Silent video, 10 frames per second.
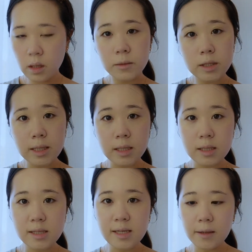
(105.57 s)
Just gonna
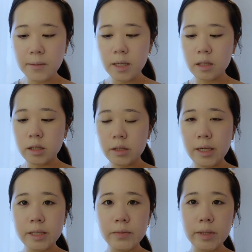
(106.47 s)
set my under
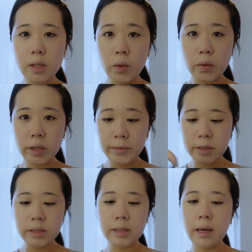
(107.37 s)
eyes with Laura
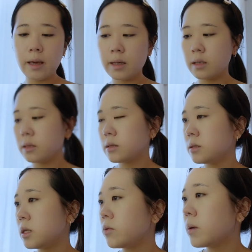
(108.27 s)
Mercier
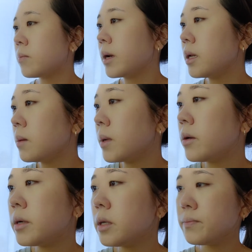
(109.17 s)
Secret Brightening Powder.